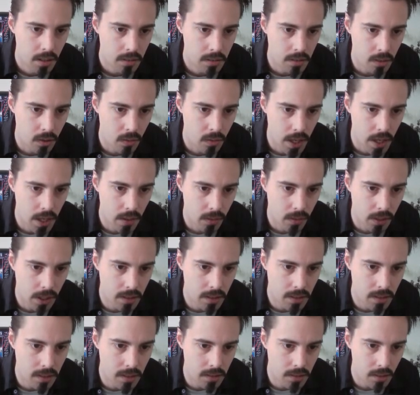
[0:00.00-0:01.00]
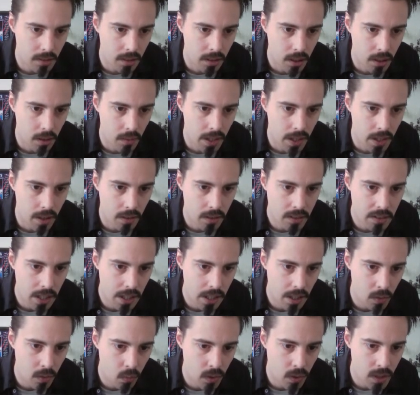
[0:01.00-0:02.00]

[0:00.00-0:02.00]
So Growl is lowering our attack,